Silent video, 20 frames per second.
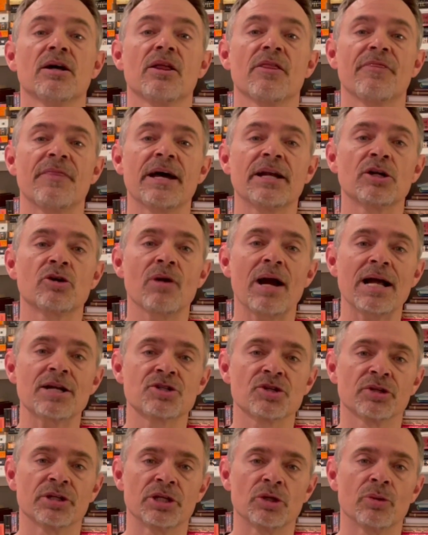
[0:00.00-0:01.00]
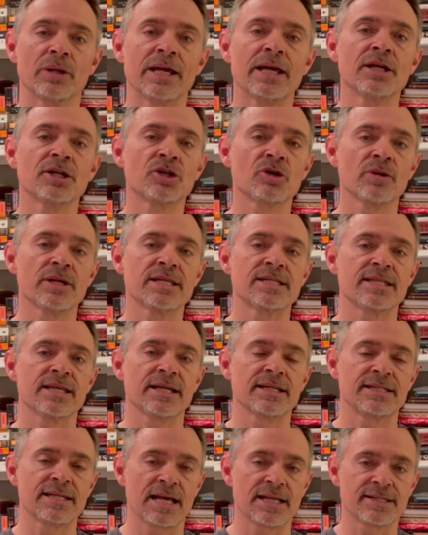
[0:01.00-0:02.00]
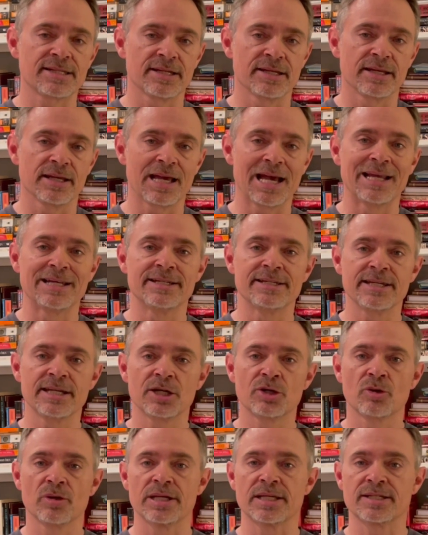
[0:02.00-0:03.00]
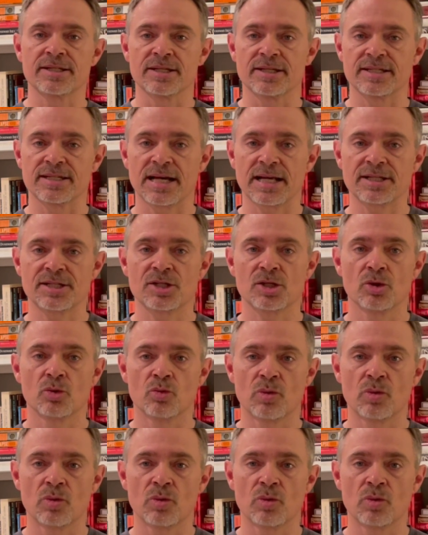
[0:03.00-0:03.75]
Then gradually you increase the intensity and decrease the sets,